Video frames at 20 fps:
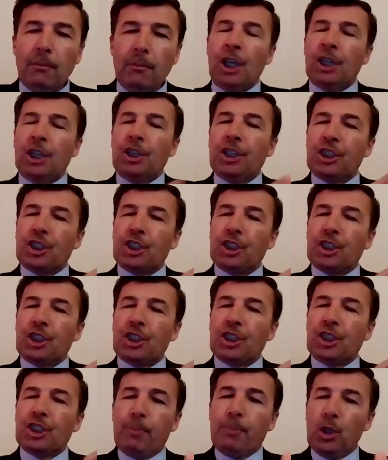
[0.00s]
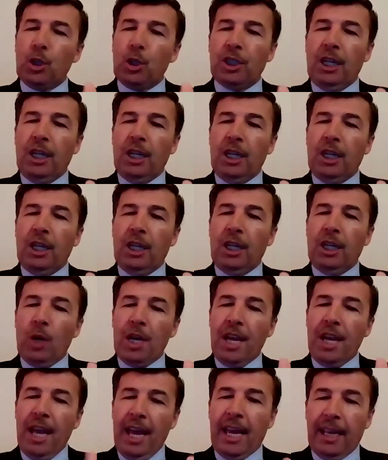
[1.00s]
The stronger personality
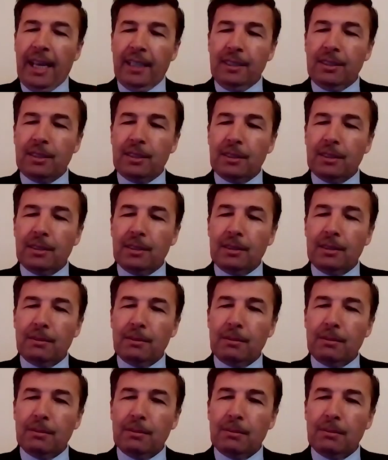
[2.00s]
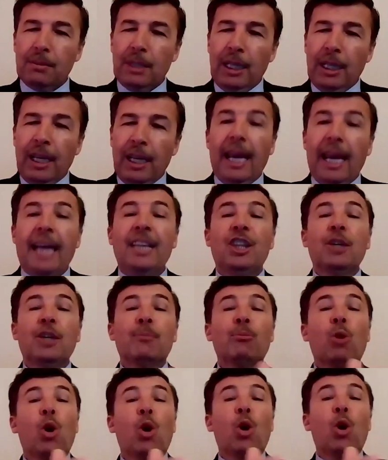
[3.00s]
one has, and the
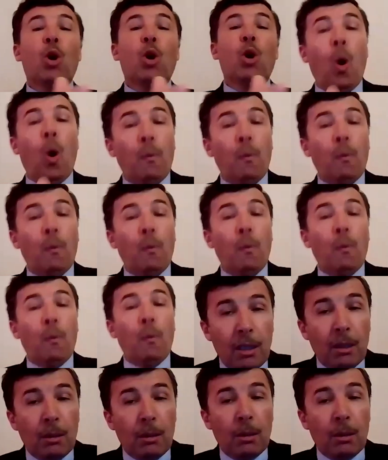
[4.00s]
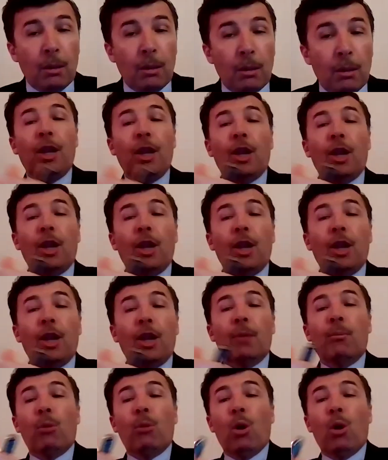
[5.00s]
more hopeful
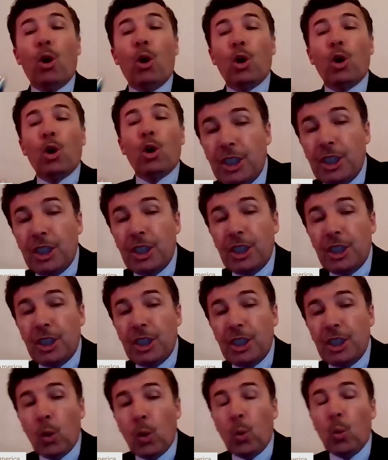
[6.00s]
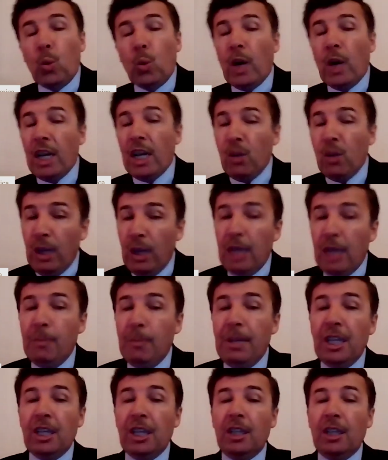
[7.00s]
and the more optimistic
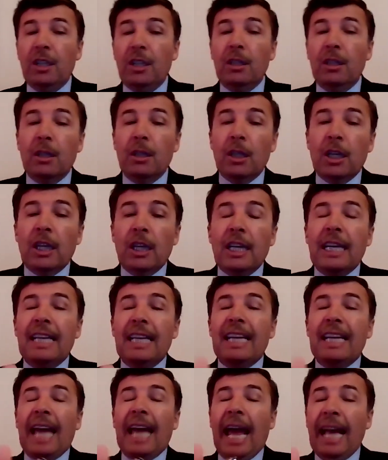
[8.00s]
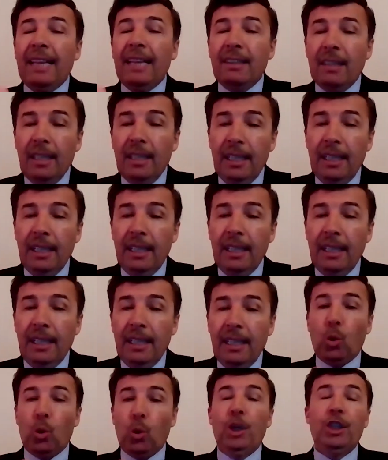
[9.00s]
one will be in handling
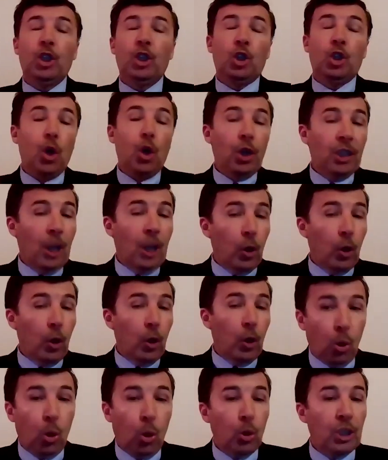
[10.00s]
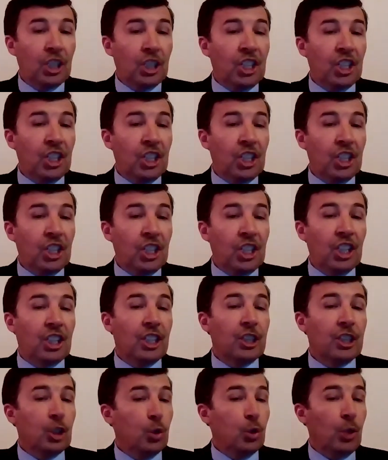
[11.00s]
not only the current outbreak, but all the
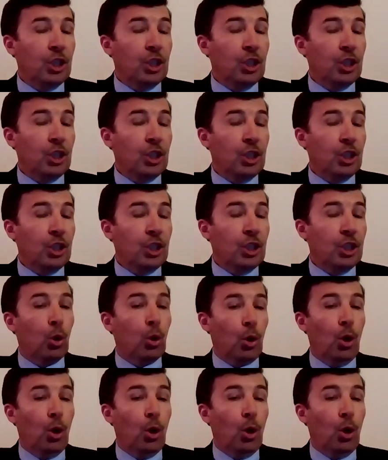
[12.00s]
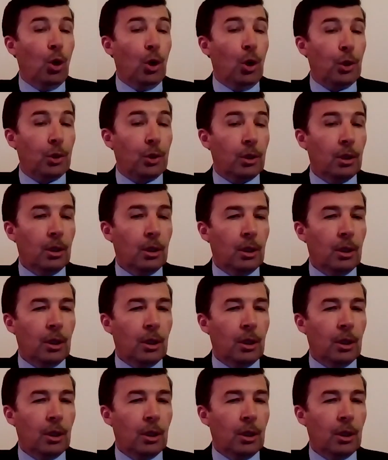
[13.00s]
critical situations facing him or her.